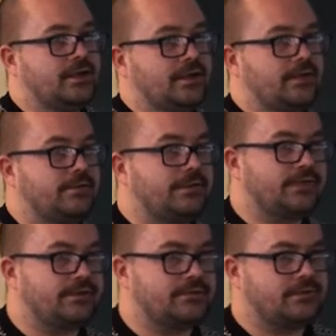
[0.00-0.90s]
I worked
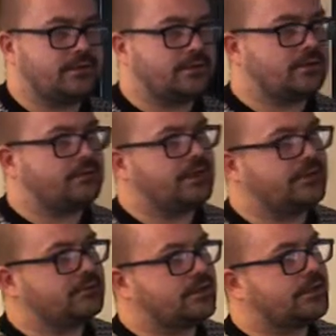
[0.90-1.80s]
there for
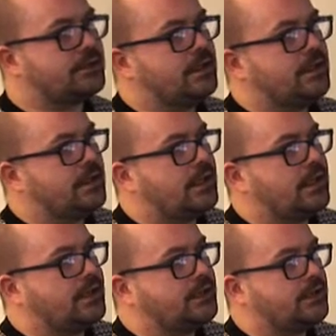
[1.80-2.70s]
quite a while,
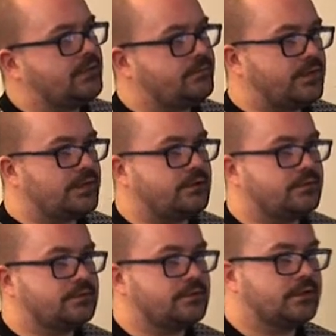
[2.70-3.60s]
and Spring
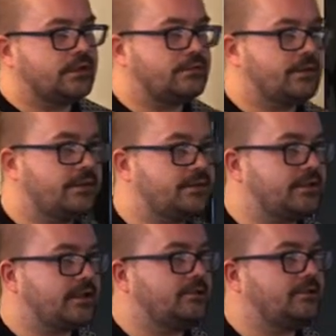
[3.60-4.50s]
Home in
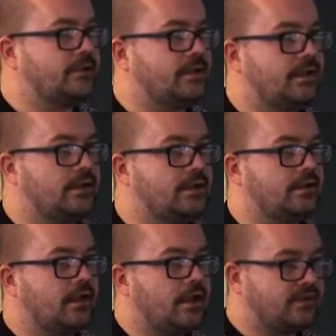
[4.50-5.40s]
Pentraeth. And
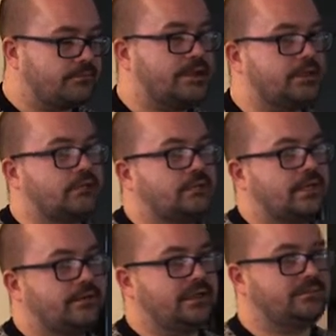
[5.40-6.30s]
at Spring Home I
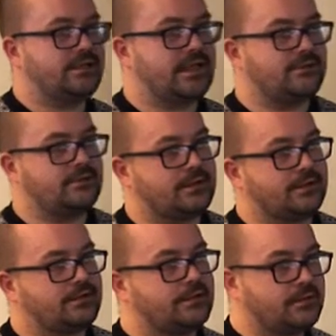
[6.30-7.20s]
quickly became
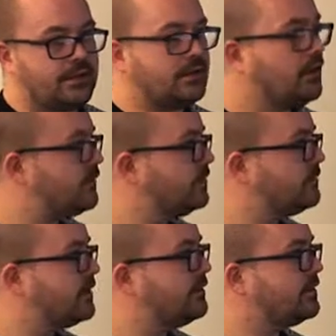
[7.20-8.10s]
not
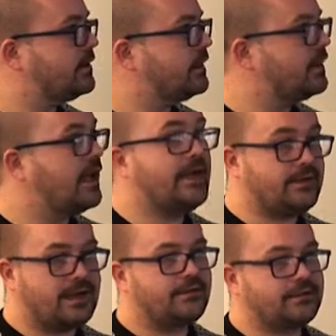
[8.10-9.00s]
supervisor, like a head
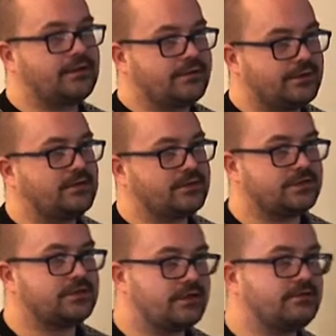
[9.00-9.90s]
healthcare
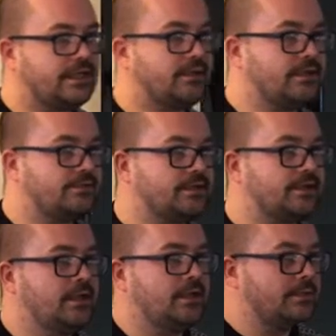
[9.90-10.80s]
assistant, and I realised that
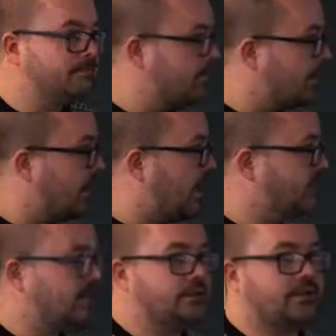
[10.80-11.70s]
I
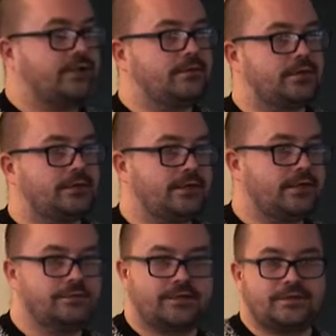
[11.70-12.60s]
was enjoying working in
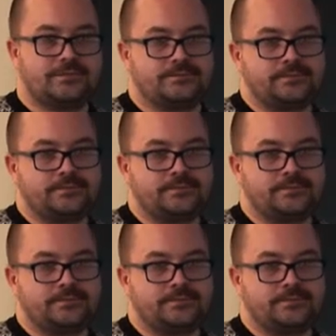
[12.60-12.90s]
healthcare.